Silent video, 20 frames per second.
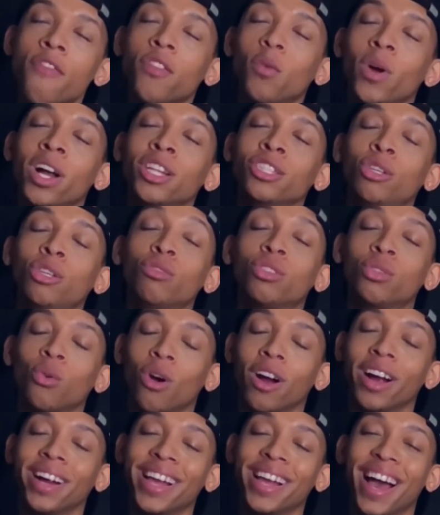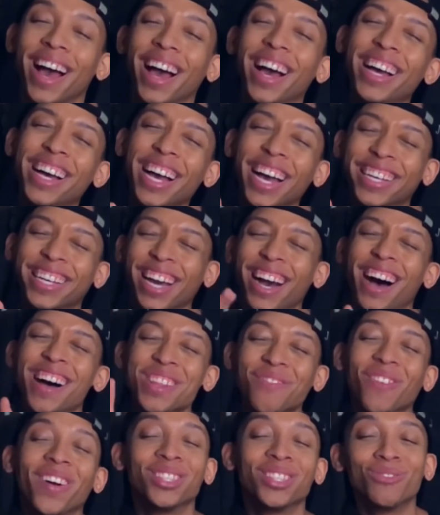On The Run 2 Tour, yeah. On
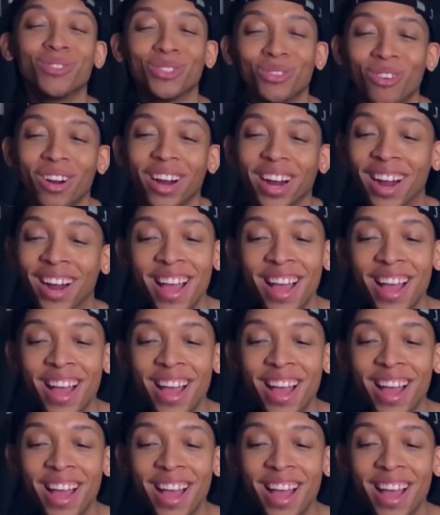The Run 2 Tour.